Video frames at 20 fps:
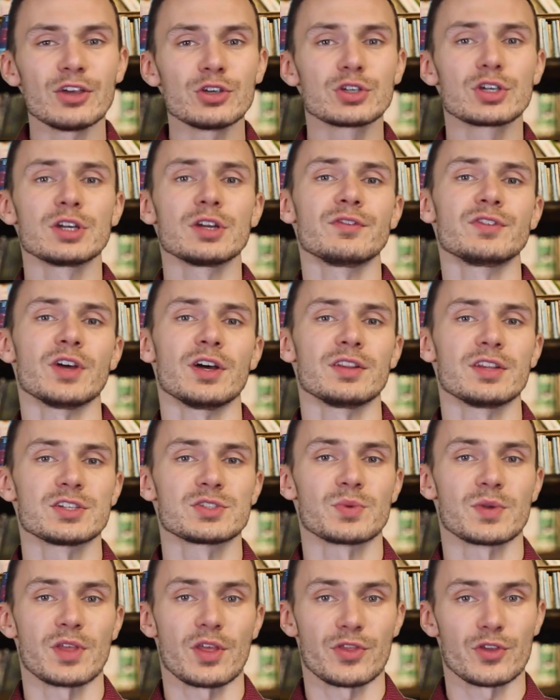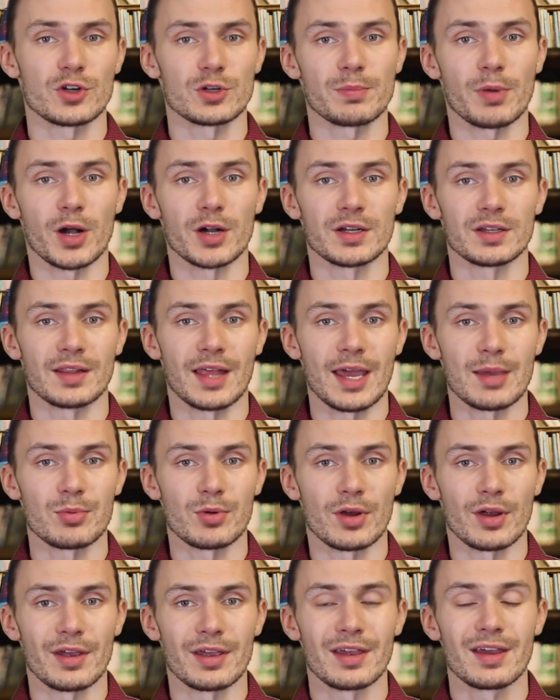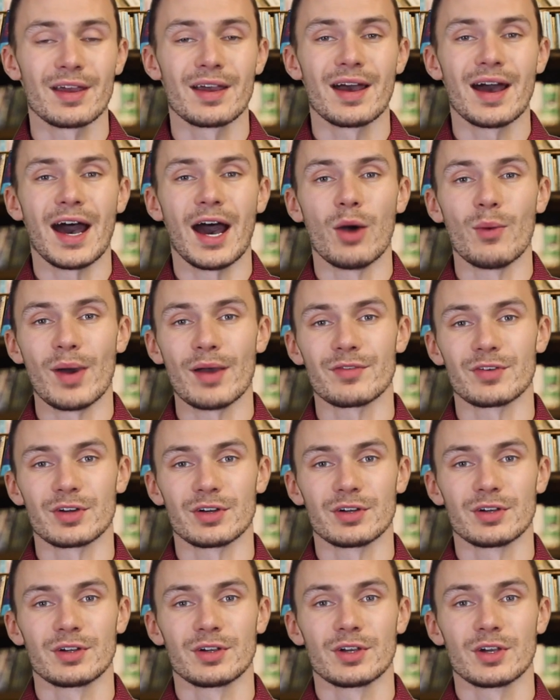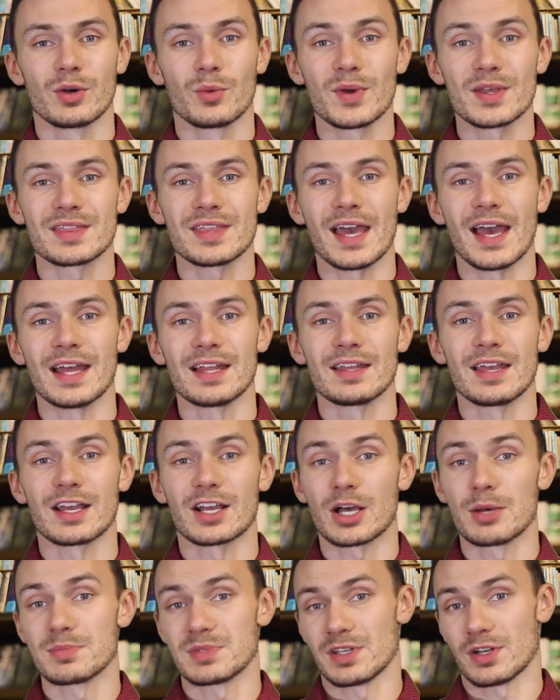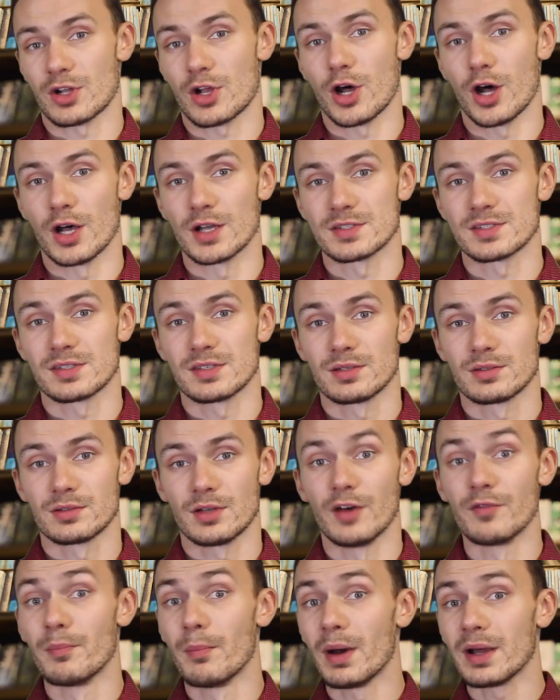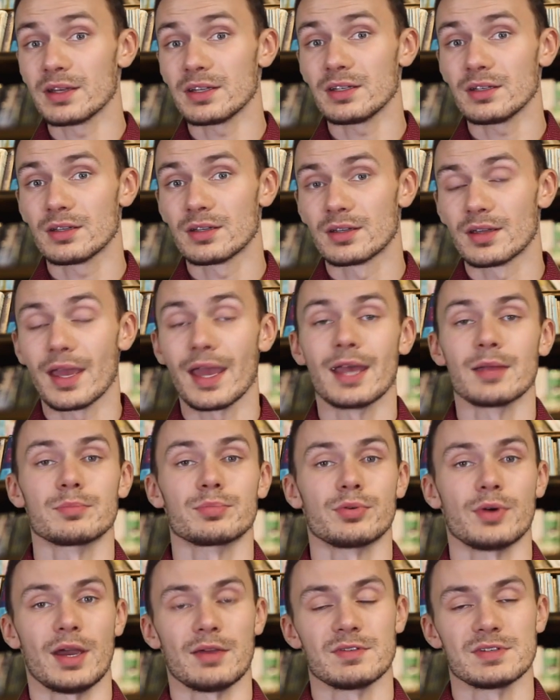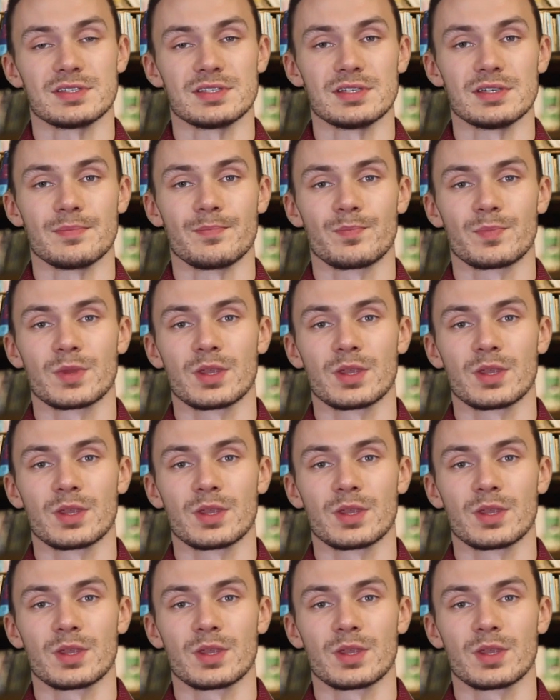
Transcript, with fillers: Now, you could have done this with a third party library. However, with that, it comes at a cost of money and privacy.